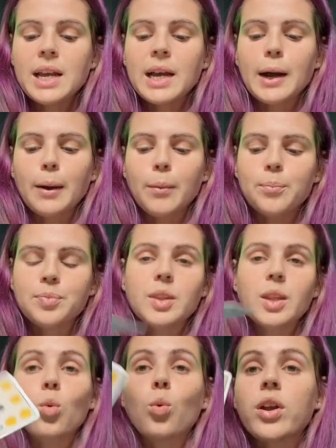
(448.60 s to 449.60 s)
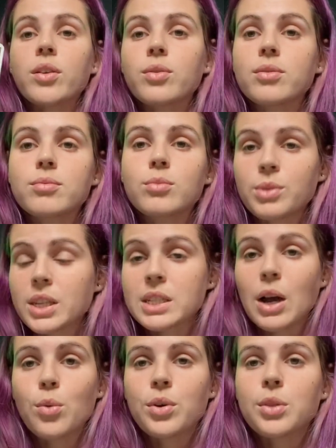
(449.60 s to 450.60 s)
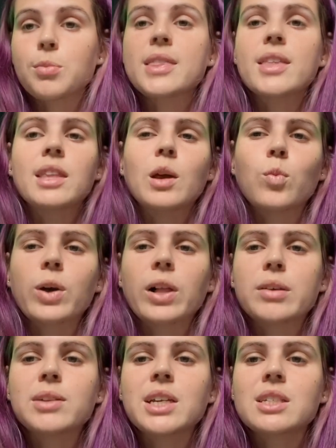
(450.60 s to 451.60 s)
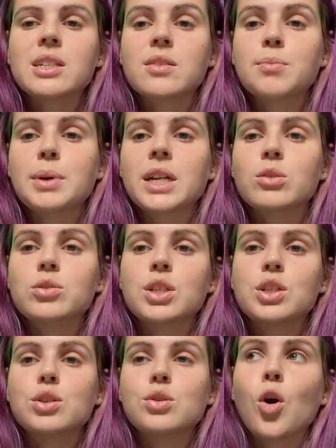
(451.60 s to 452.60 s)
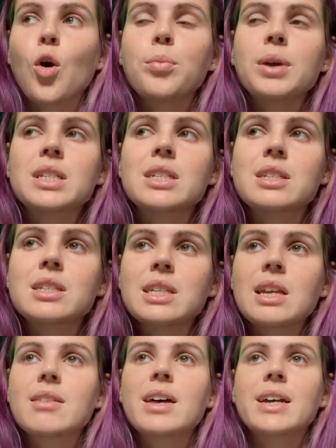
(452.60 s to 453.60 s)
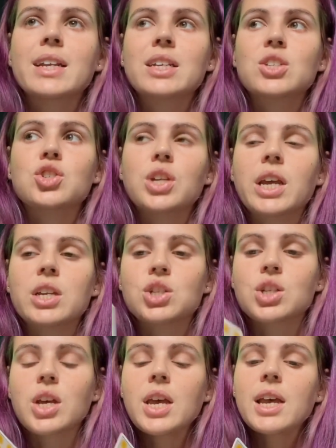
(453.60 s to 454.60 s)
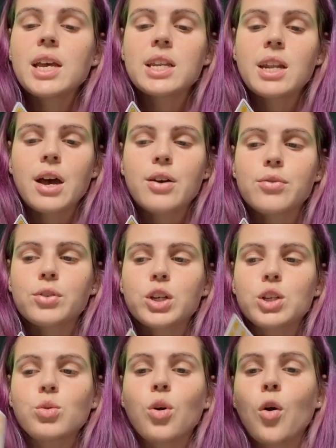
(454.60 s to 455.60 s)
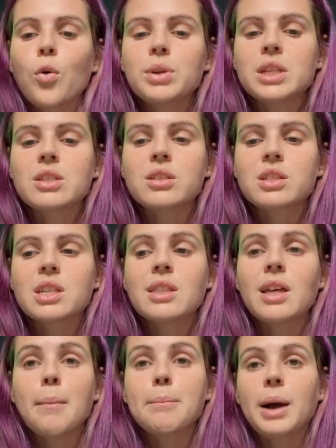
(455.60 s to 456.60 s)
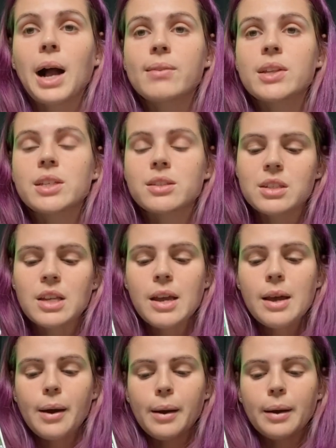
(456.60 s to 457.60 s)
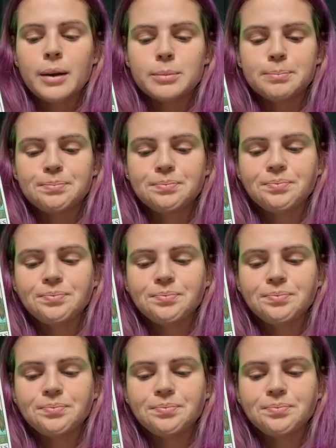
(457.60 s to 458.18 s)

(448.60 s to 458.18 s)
um, work this out with me, then they will. I feel like Six of Pentacles is you hoping to see that exchange in effort, you hoping to see that balance. Um,